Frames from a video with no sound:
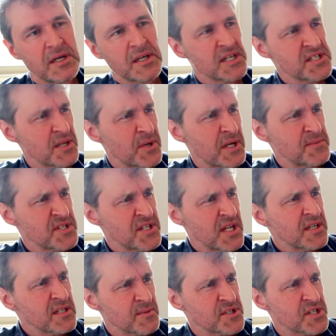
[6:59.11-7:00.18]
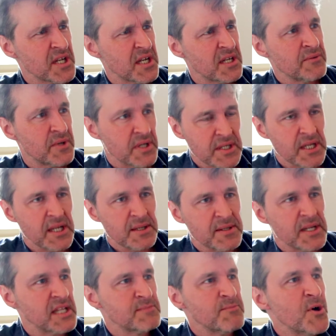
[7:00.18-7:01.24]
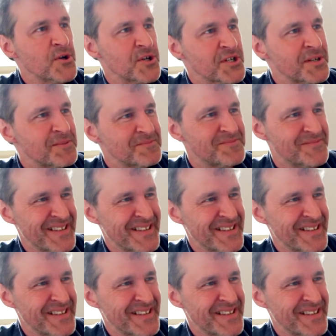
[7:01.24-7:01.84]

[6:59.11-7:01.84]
can I say what happens in the end? Especially it gets murdered.